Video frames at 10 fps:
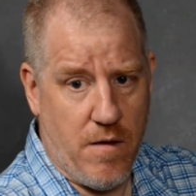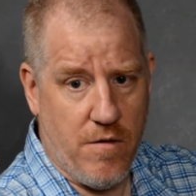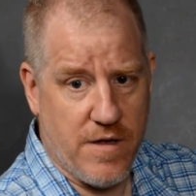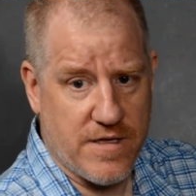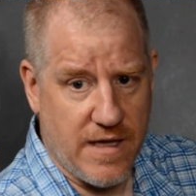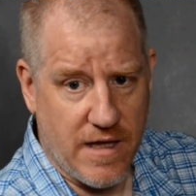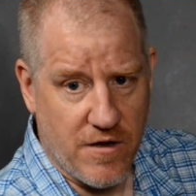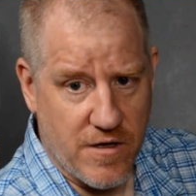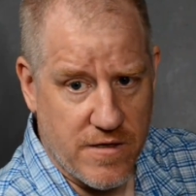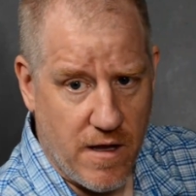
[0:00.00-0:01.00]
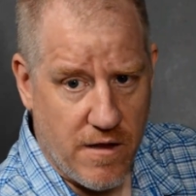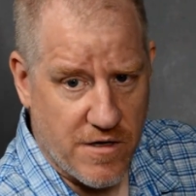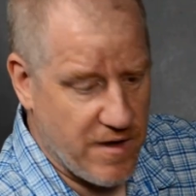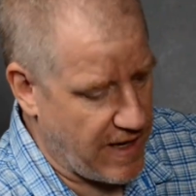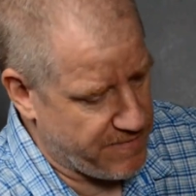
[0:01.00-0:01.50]
you can see that
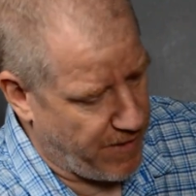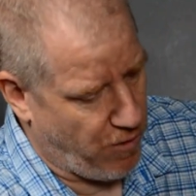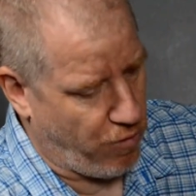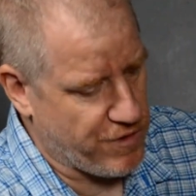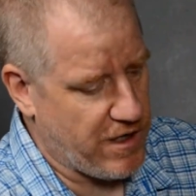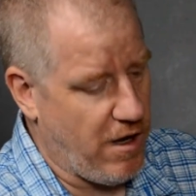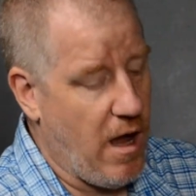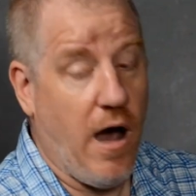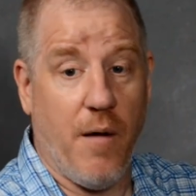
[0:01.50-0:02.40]
there's nice big holes here.